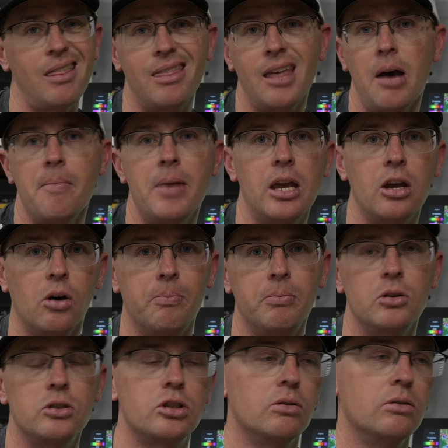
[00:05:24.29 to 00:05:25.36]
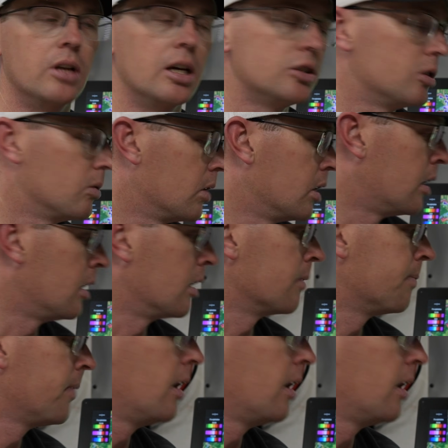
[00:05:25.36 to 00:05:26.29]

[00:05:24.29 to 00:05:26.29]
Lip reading: That may help nudge you along.